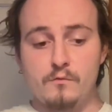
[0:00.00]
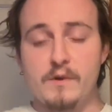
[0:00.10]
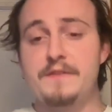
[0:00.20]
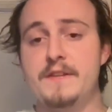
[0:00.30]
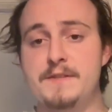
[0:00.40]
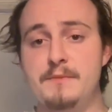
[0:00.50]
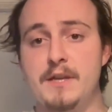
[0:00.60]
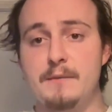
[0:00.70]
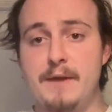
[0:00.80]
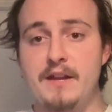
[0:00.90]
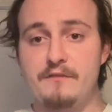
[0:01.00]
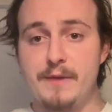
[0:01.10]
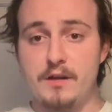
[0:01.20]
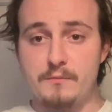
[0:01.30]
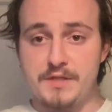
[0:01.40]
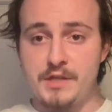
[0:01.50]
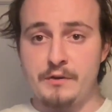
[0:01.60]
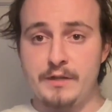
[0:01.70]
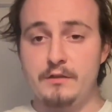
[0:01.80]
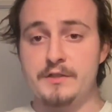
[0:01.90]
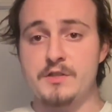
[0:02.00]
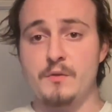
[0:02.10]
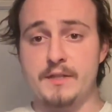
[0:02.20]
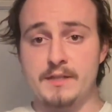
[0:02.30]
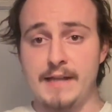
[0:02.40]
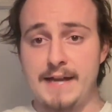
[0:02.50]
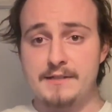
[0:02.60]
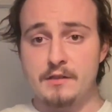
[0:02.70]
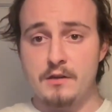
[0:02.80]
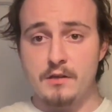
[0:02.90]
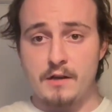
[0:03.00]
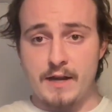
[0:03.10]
With this being made of better material, it's going to last longer,